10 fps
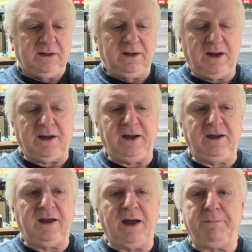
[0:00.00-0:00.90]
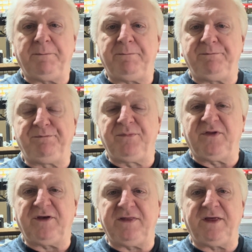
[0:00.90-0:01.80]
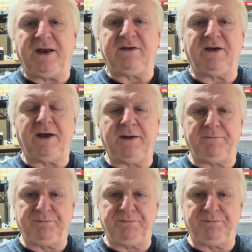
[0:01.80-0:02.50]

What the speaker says: yeah, he said that